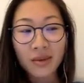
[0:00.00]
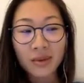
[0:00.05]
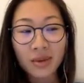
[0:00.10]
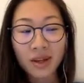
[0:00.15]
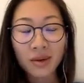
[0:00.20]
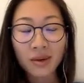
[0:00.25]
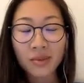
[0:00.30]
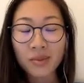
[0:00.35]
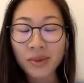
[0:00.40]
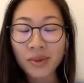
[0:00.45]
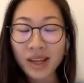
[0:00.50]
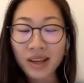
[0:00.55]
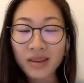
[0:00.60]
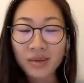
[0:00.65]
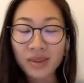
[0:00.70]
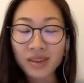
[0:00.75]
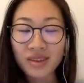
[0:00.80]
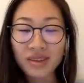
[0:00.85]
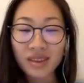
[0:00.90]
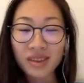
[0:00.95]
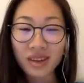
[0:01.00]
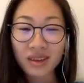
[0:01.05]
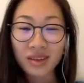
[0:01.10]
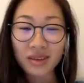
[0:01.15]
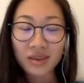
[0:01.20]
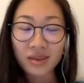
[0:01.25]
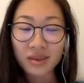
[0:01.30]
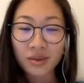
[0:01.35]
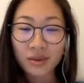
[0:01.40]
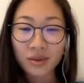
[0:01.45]
but our plan was
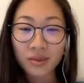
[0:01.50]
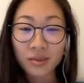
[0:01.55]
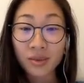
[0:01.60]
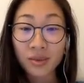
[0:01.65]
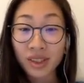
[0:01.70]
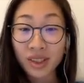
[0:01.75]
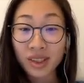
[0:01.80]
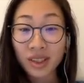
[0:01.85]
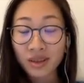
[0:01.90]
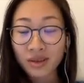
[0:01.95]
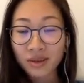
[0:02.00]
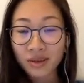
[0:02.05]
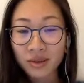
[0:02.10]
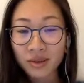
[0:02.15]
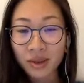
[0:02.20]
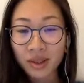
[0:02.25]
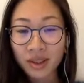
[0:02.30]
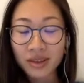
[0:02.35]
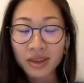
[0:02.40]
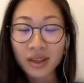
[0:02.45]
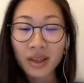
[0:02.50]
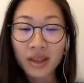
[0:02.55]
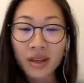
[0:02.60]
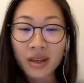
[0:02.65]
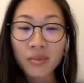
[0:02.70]
not to put it in stores.